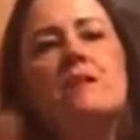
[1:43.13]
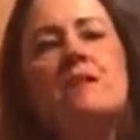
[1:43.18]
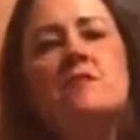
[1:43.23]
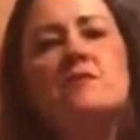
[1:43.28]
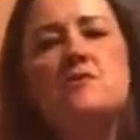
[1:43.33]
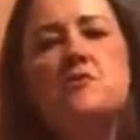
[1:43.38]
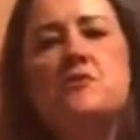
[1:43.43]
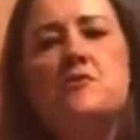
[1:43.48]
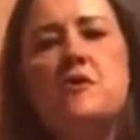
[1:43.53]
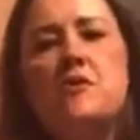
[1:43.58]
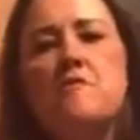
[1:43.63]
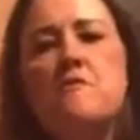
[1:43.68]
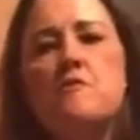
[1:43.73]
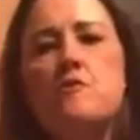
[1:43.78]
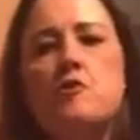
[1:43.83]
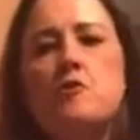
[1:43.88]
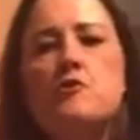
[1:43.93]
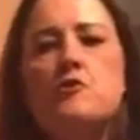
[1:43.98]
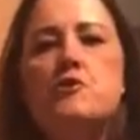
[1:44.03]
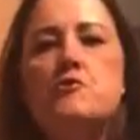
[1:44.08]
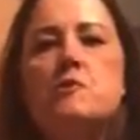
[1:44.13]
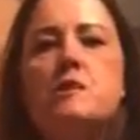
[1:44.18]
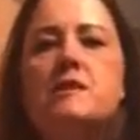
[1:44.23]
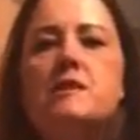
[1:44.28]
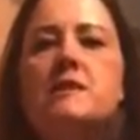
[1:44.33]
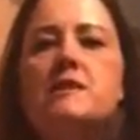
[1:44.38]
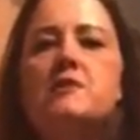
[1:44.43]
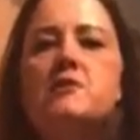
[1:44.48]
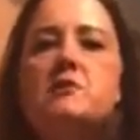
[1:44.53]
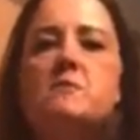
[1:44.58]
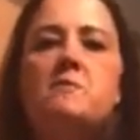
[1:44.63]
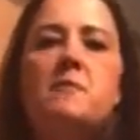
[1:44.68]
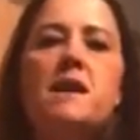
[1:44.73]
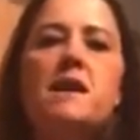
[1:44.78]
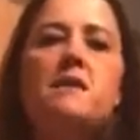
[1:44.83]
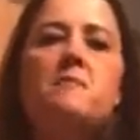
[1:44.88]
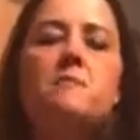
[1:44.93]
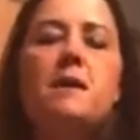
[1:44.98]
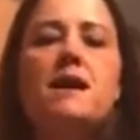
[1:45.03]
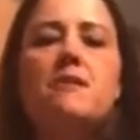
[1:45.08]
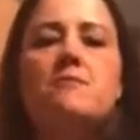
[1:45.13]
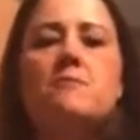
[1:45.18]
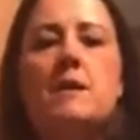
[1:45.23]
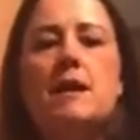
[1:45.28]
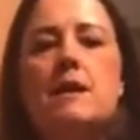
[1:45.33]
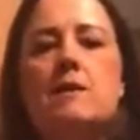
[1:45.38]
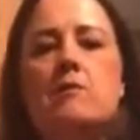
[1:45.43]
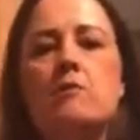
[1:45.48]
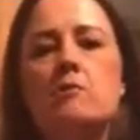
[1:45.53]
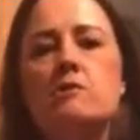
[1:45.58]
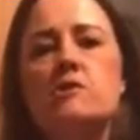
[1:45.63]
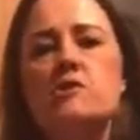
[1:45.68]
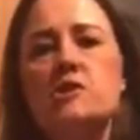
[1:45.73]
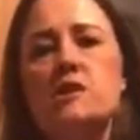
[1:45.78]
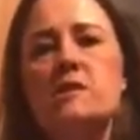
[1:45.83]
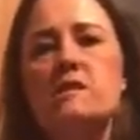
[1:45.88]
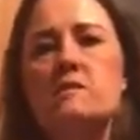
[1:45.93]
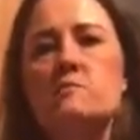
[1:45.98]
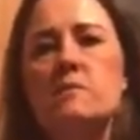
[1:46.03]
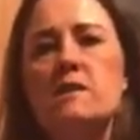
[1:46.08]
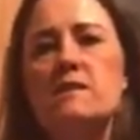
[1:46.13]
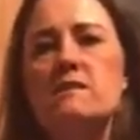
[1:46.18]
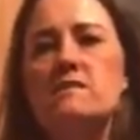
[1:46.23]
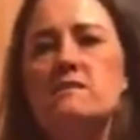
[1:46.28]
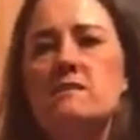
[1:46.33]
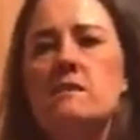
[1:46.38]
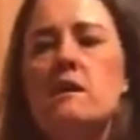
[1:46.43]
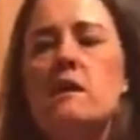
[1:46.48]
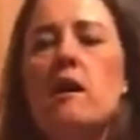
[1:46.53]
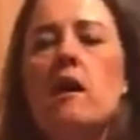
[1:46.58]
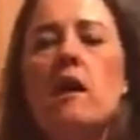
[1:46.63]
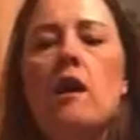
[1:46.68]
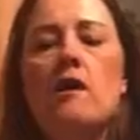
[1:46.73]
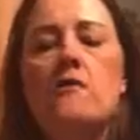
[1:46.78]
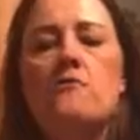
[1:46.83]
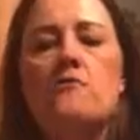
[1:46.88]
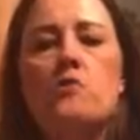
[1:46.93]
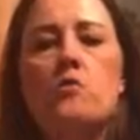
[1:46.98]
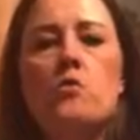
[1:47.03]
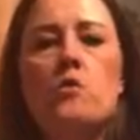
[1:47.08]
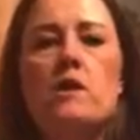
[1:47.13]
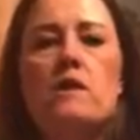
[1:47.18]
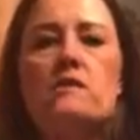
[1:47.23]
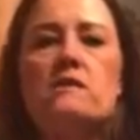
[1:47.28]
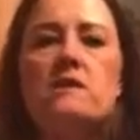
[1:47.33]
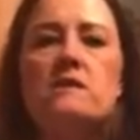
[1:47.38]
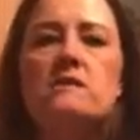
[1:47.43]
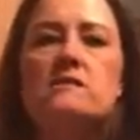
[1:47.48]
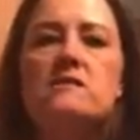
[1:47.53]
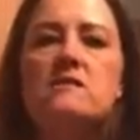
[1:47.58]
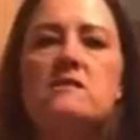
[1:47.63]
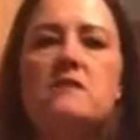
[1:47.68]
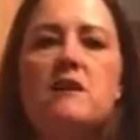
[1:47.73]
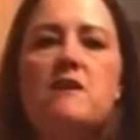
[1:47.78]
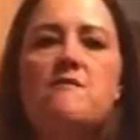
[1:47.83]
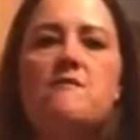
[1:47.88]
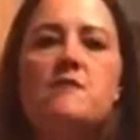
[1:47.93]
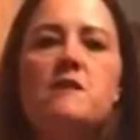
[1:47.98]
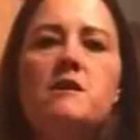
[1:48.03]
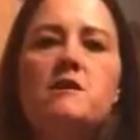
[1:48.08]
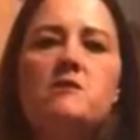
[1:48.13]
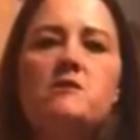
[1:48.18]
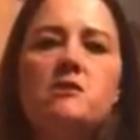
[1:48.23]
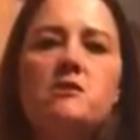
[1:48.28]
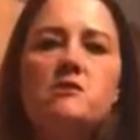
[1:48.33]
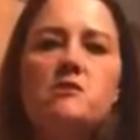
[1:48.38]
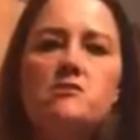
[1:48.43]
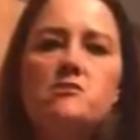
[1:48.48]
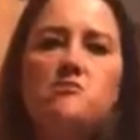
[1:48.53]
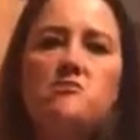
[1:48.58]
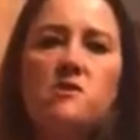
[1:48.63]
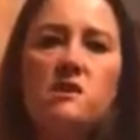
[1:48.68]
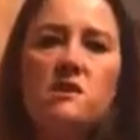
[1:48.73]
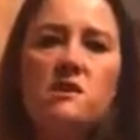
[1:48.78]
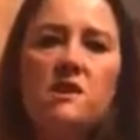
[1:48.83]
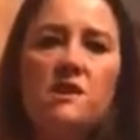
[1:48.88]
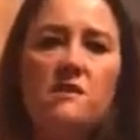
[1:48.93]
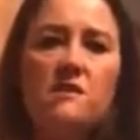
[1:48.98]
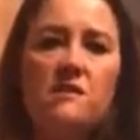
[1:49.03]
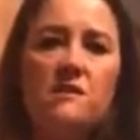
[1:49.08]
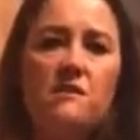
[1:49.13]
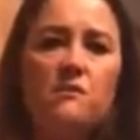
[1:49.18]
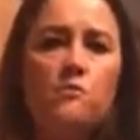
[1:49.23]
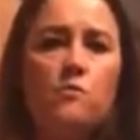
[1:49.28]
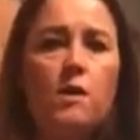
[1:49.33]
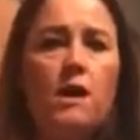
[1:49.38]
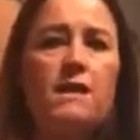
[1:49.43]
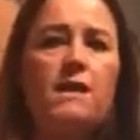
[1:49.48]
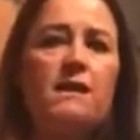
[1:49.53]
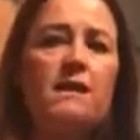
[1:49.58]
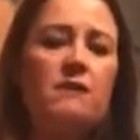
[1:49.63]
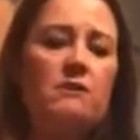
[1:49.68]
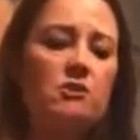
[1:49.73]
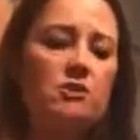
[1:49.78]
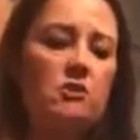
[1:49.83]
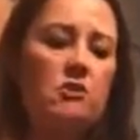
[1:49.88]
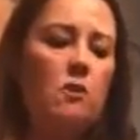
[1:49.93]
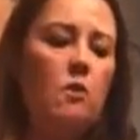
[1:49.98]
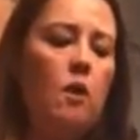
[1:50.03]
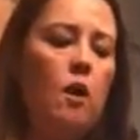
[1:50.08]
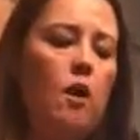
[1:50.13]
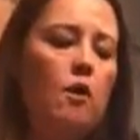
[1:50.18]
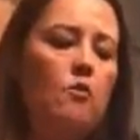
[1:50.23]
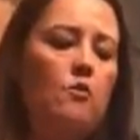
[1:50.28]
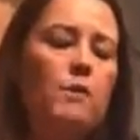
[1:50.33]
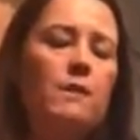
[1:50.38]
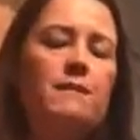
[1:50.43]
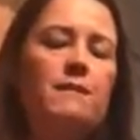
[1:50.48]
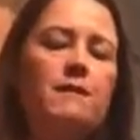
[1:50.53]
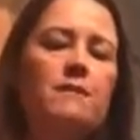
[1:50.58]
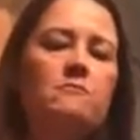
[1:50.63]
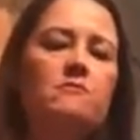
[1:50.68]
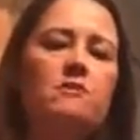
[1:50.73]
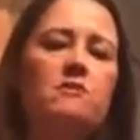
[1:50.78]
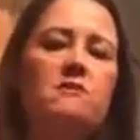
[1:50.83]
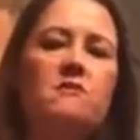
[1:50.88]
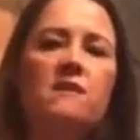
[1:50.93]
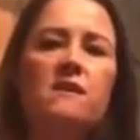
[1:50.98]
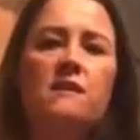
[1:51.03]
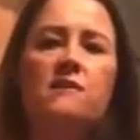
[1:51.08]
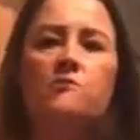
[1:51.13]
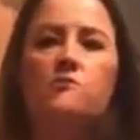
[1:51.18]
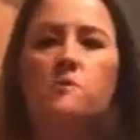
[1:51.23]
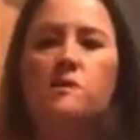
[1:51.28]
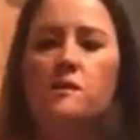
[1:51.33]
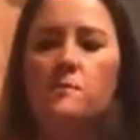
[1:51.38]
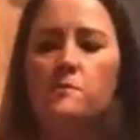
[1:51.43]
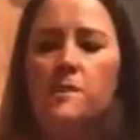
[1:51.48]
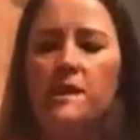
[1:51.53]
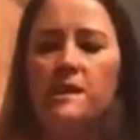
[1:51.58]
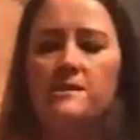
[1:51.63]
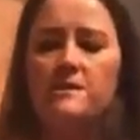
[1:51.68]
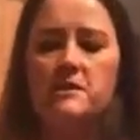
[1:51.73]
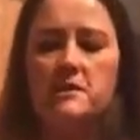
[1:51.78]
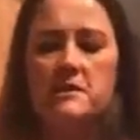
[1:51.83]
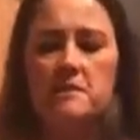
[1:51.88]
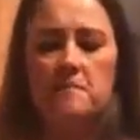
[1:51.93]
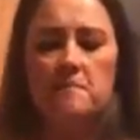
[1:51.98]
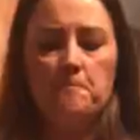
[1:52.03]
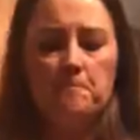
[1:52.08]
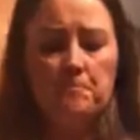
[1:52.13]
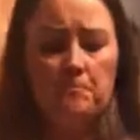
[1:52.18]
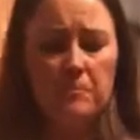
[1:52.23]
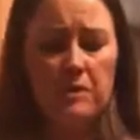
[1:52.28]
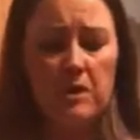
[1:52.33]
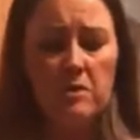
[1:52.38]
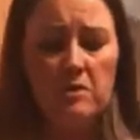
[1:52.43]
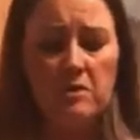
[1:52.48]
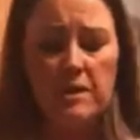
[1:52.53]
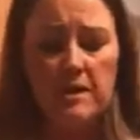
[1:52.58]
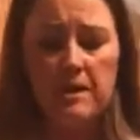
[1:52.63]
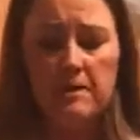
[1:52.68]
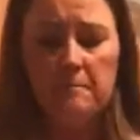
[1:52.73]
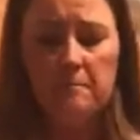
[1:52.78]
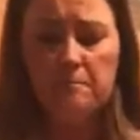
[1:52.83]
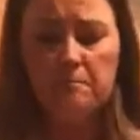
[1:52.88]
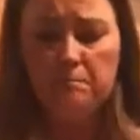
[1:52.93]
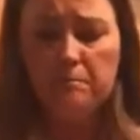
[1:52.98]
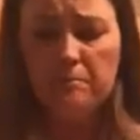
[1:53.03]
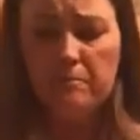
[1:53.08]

So therefore you would need to make mathematical adjustments on the width and stuff so that you can get the threading to go all the way down to the end with the banding. Okay?